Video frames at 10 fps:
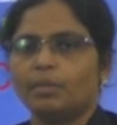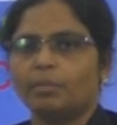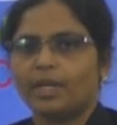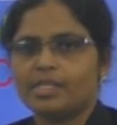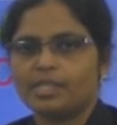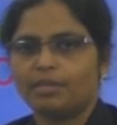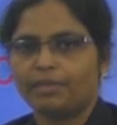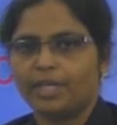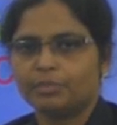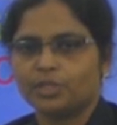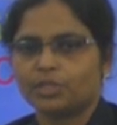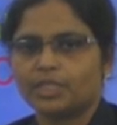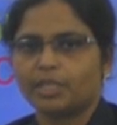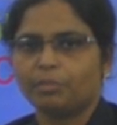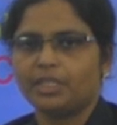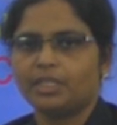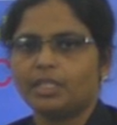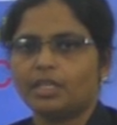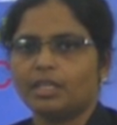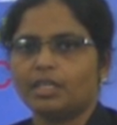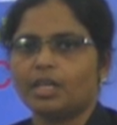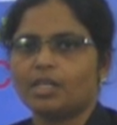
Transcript: Myself I am Dr. M. Indira,